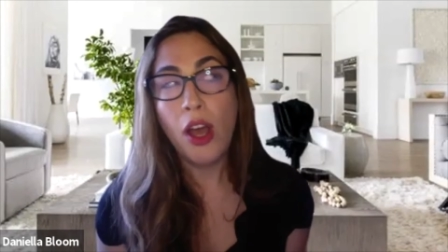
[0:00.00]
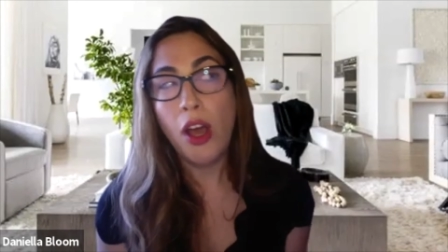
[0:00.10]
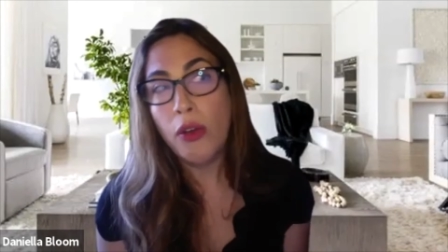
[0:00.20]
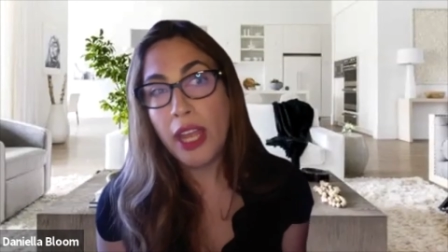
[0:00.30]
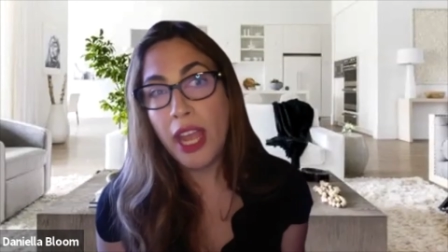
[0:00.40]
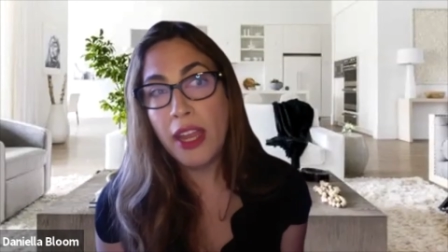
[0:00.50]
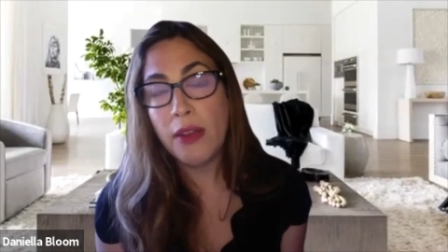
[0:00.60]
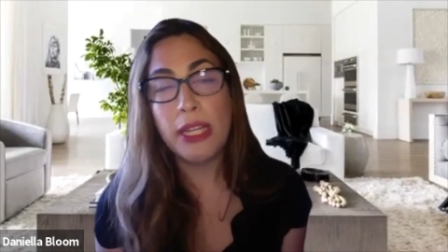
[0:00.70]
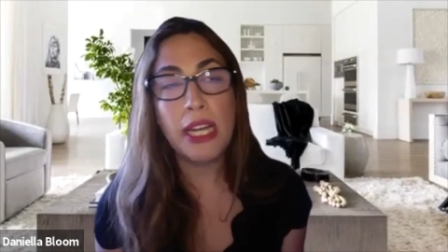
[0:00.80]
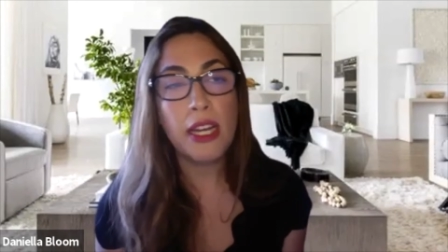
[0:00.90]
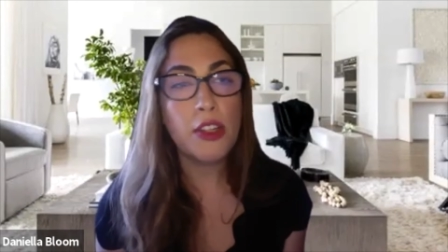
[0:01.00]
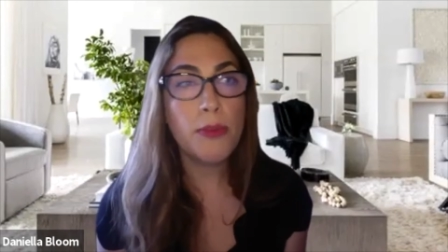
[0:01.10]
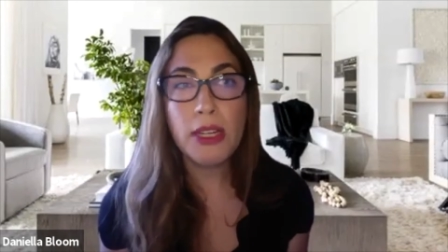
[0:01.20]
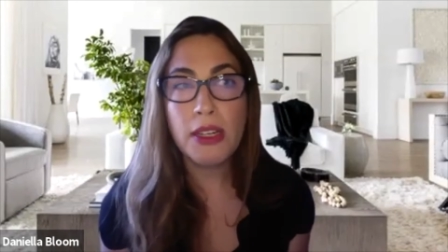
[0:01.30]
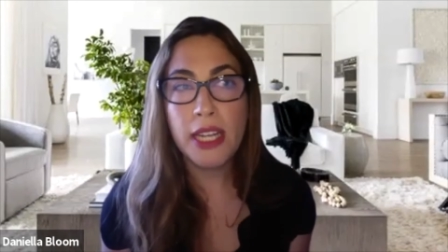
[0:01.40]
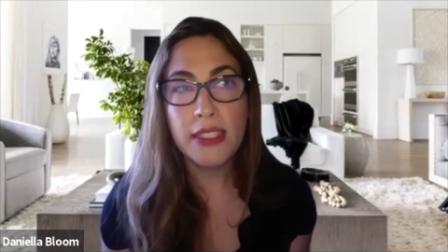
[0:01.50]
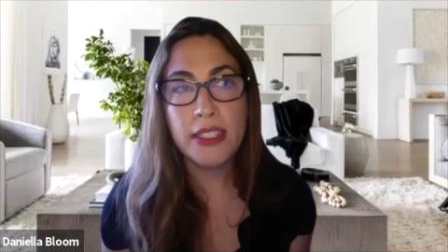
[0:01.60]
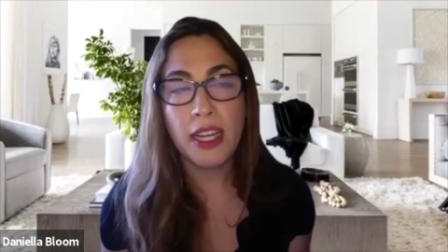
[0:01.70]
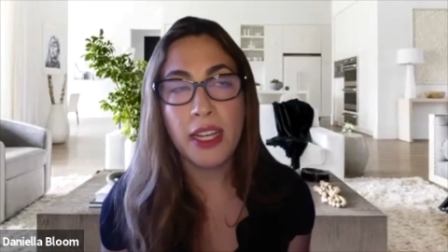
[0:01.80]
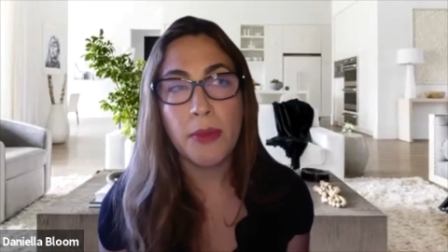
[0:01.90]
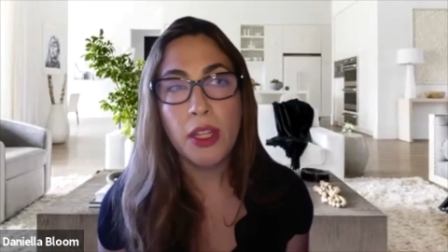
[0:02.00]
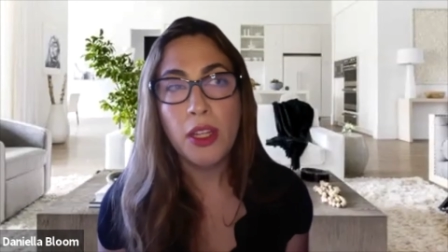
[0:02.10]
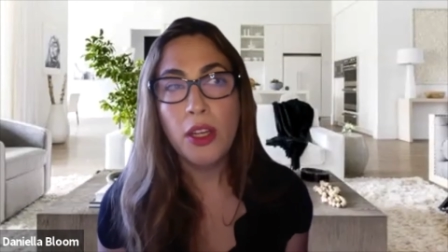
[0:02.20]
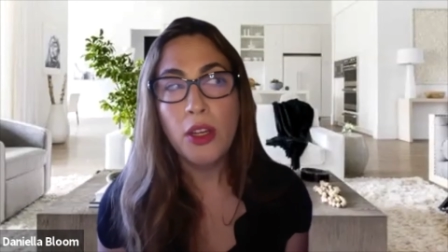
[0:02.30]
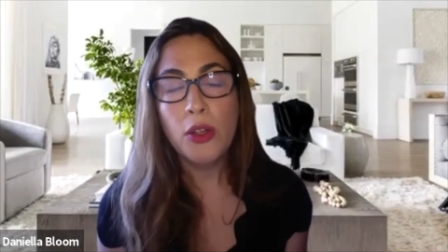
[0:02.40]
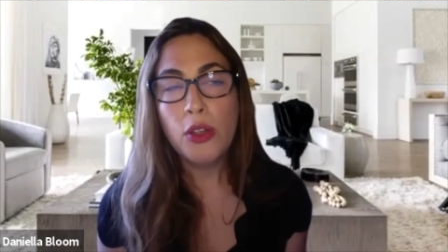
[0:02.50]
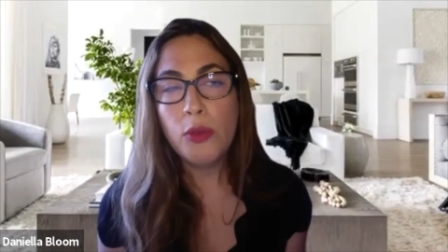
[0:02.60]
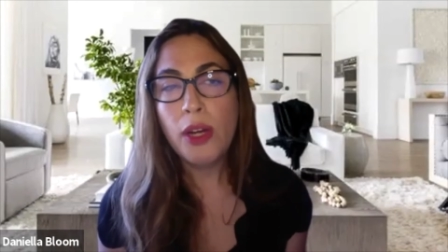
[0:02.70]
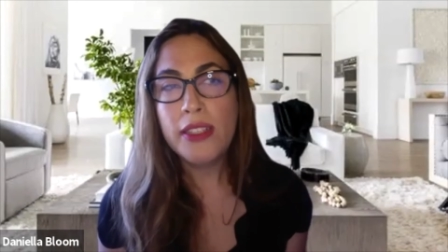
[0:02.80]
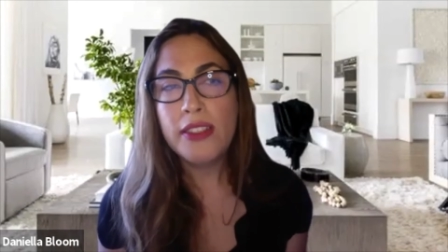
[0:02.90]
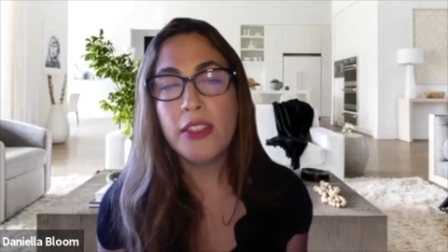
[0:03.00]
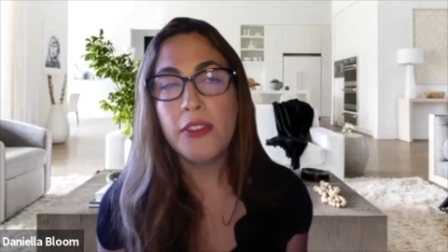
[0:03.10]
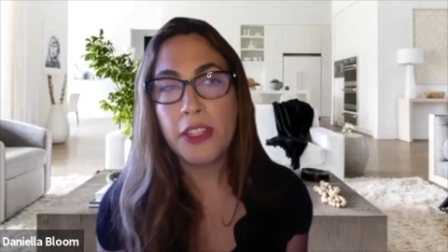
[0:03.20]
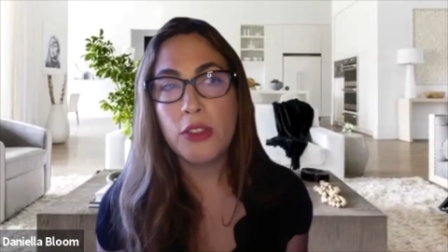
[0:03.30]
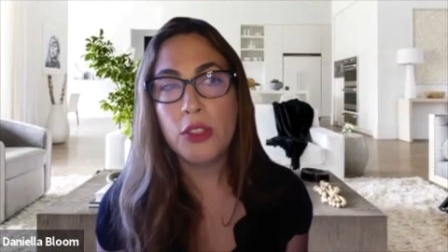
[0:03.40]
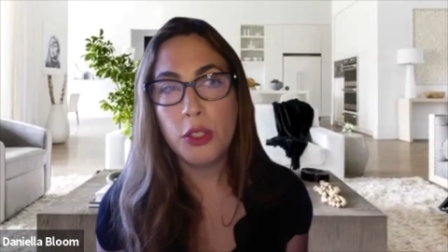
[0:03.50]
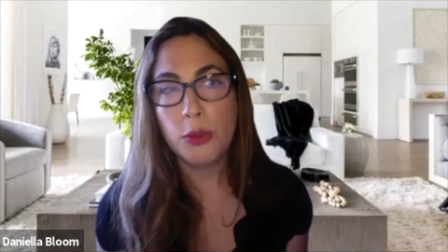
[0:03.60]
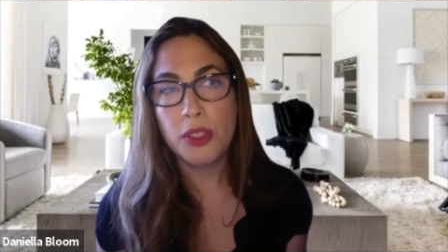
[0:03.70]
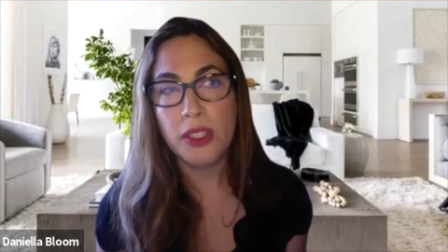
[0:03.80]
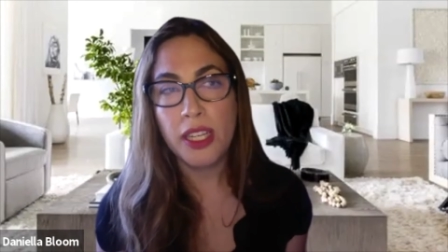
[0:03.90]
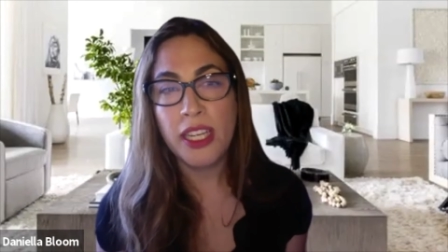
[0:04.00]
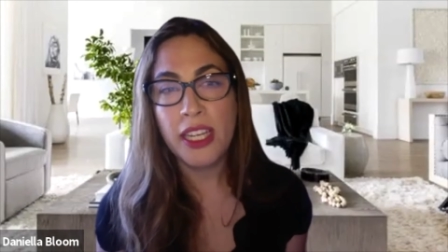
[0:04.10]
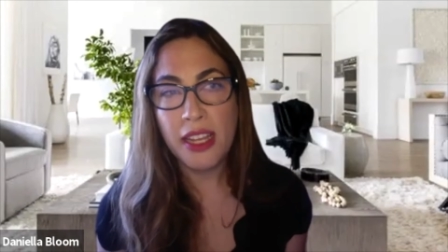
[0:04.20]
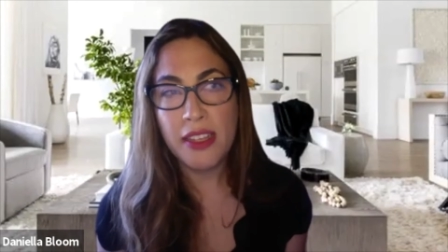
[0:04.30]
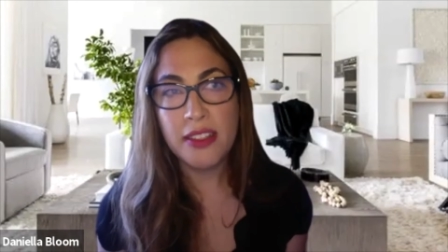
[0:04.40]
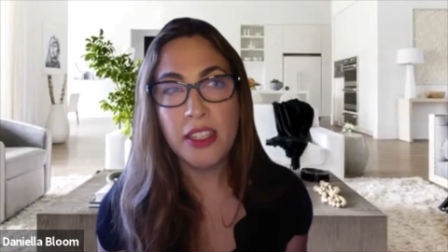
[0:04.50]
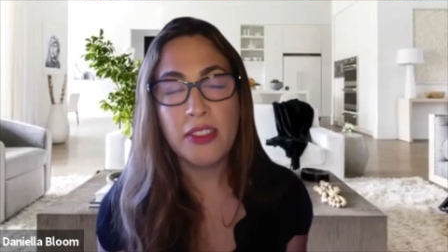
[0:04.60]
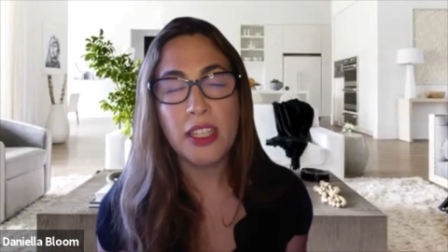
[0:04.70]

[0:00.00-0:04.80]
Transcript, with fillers: okay, we got to do better next time. Who wants to feel duped? And yes, there's